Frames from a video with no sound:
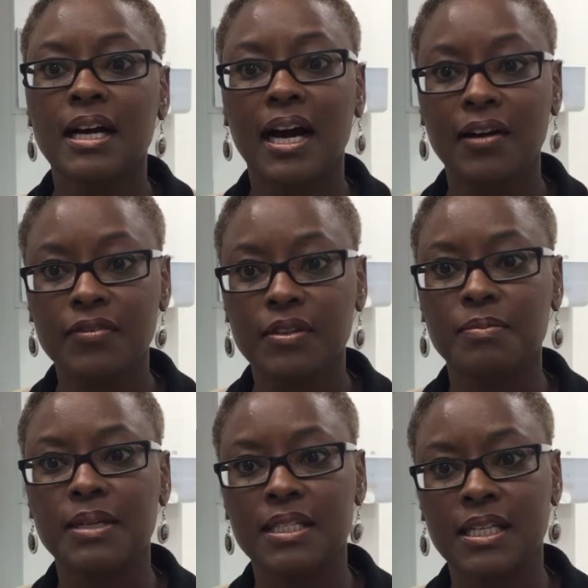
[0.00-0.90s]
After the
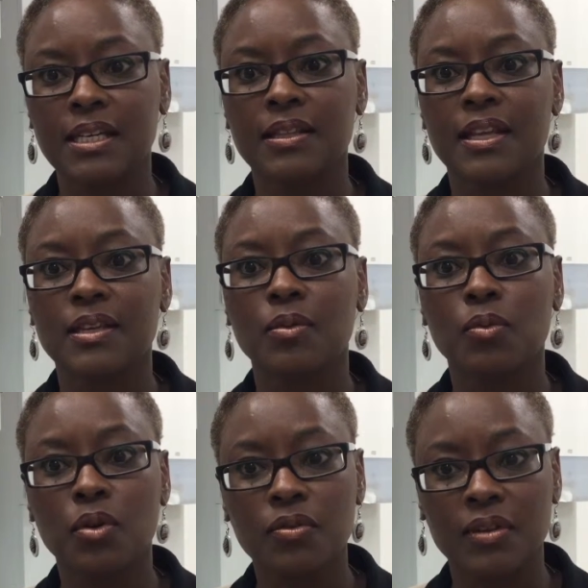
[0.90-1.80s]
meeting, then the
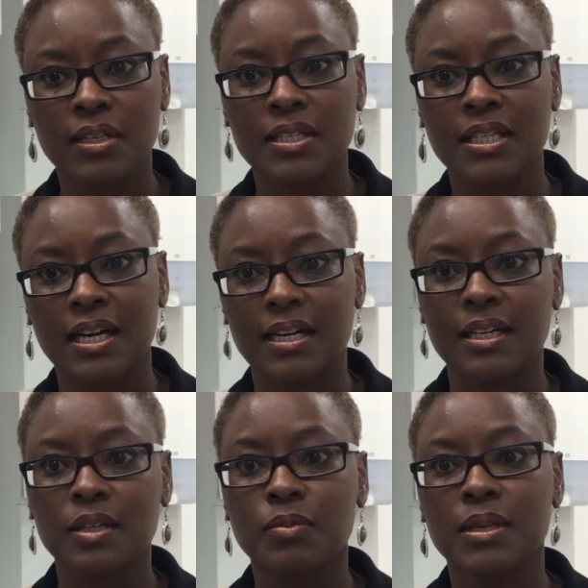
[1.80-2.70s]
ward round is carried
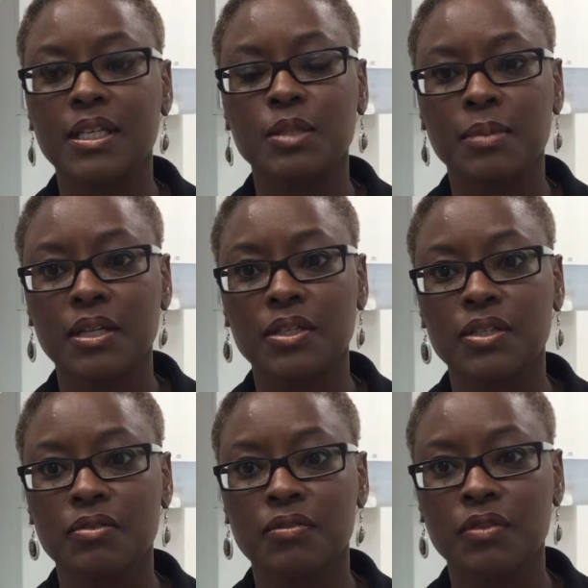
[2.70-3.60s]
out where these
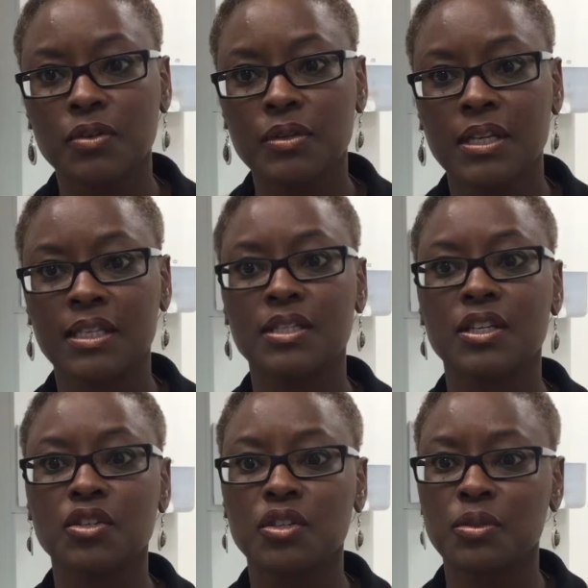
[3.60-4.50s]
patients are reviewed and
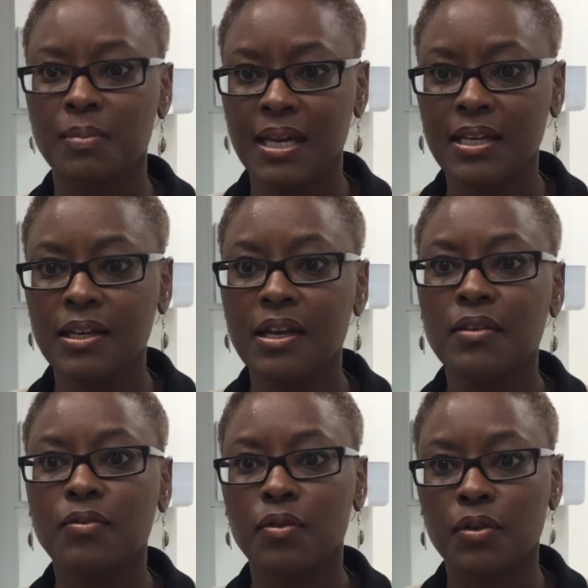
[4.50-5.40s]
decisions made
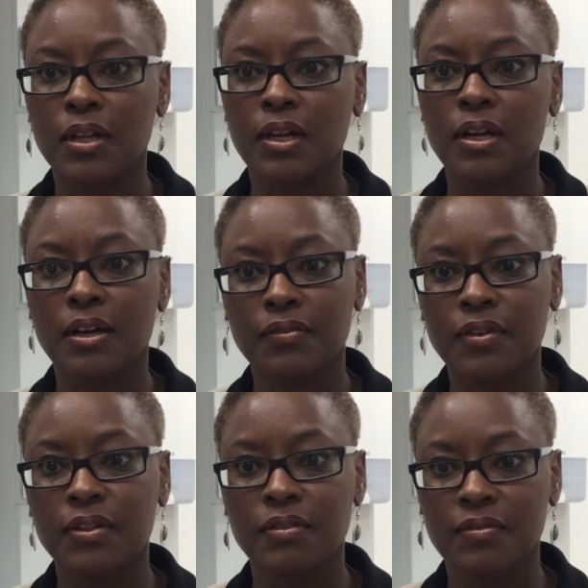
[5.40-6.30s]
for their
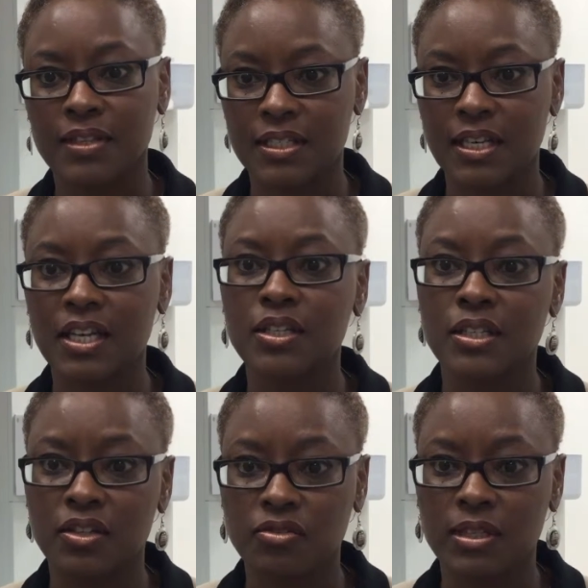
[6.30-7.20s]
further investigation
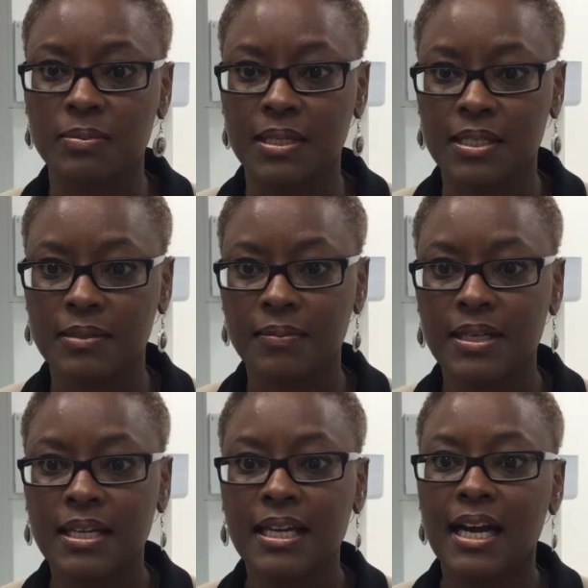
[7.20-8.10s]
and treatment.
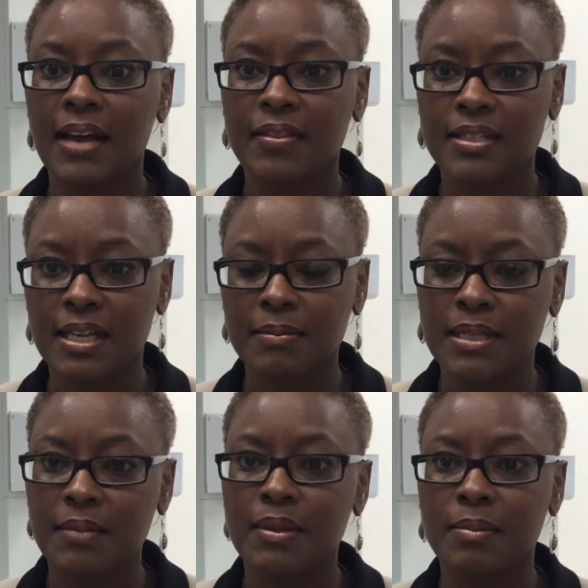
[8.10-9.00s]
At the same
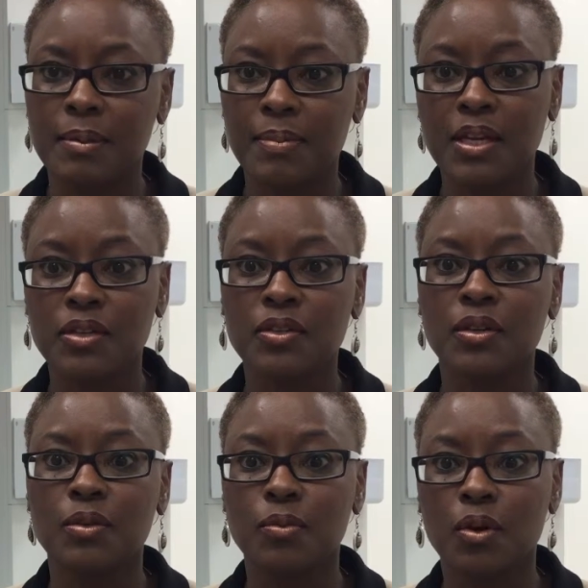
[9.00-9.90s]
time, there will be patients
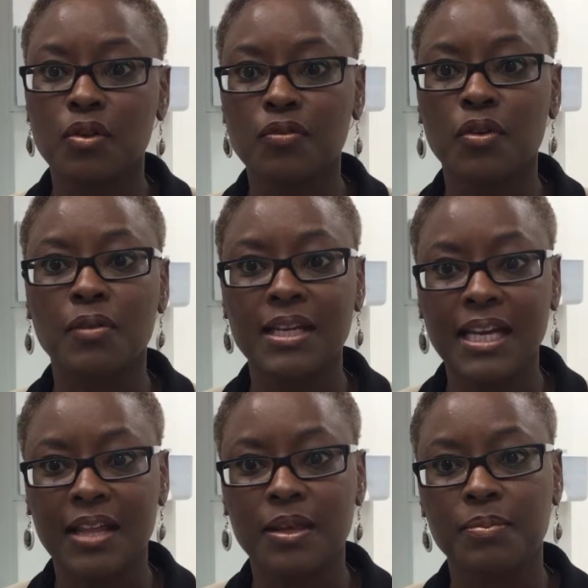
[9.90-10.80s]
on the ward who have already
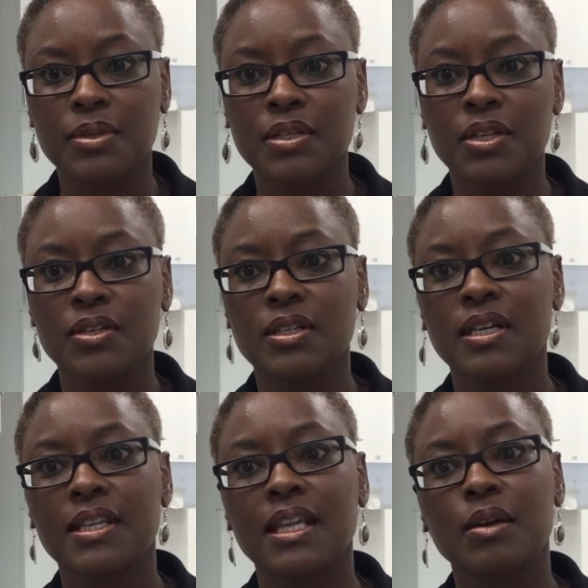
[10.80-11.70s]
had their procedure
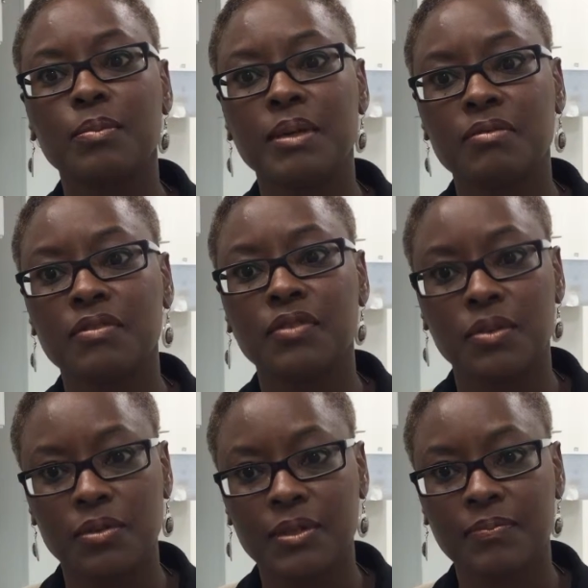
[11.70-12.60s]
and they will be
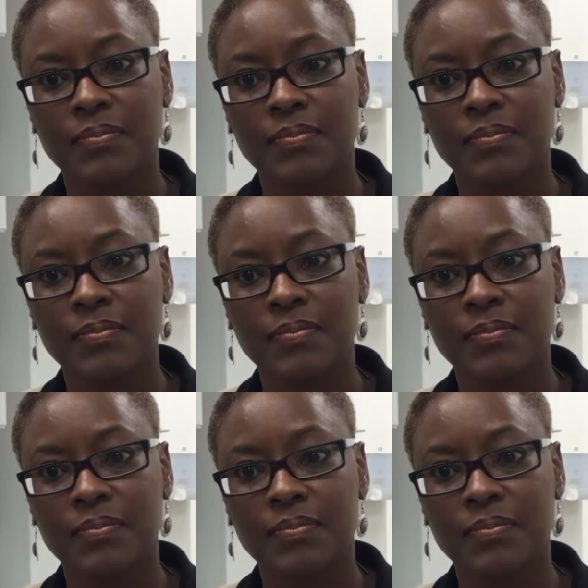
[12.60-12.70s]
reviewed.